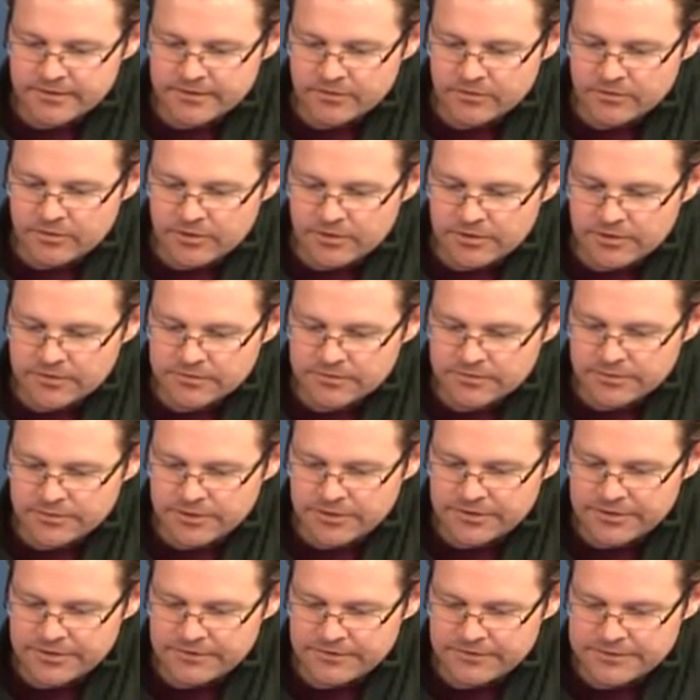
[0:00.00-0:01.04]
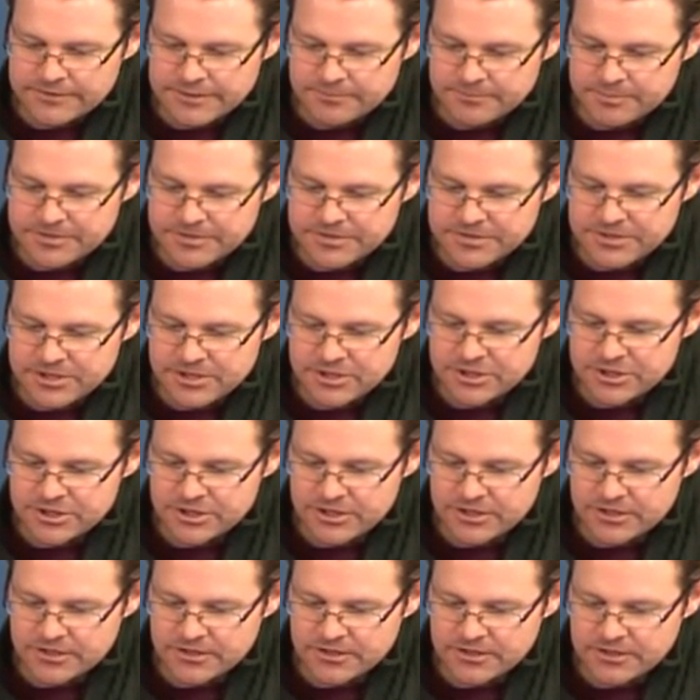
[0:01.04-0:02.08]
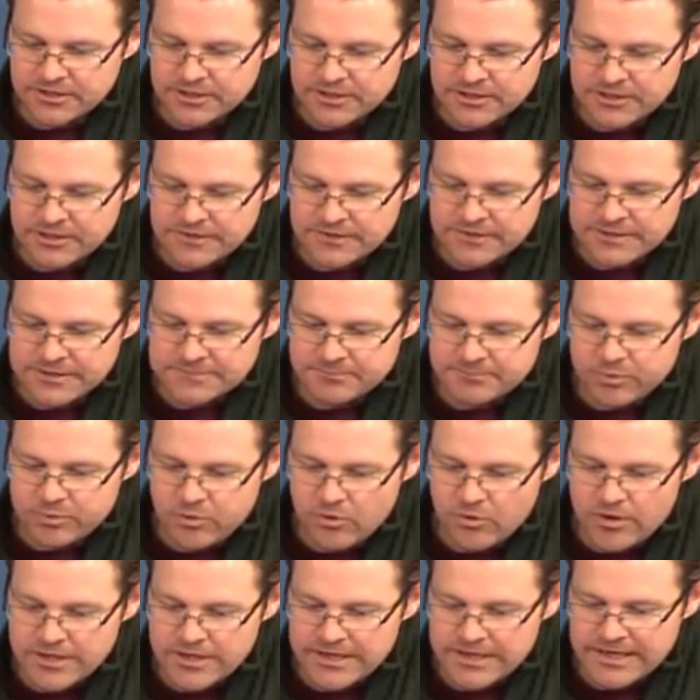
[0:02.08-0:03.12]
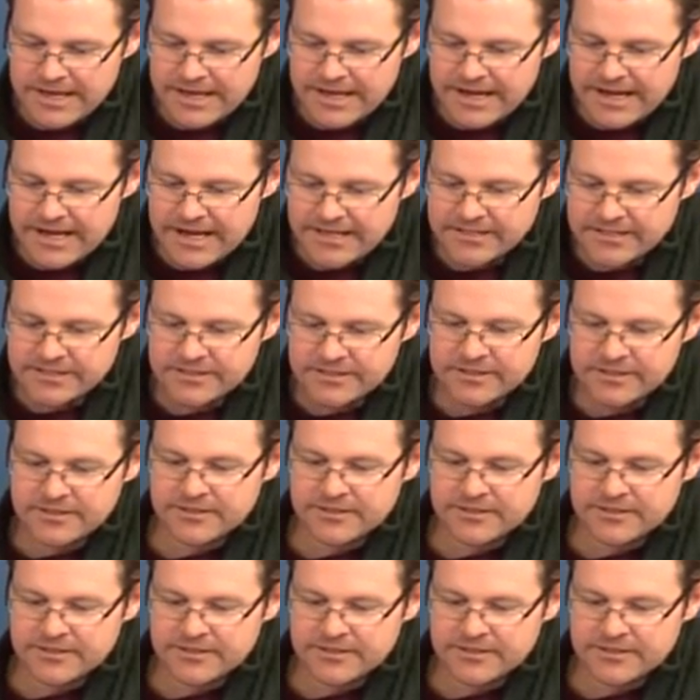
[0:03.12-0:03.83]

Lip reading: or you can think of it as a position that's pointing at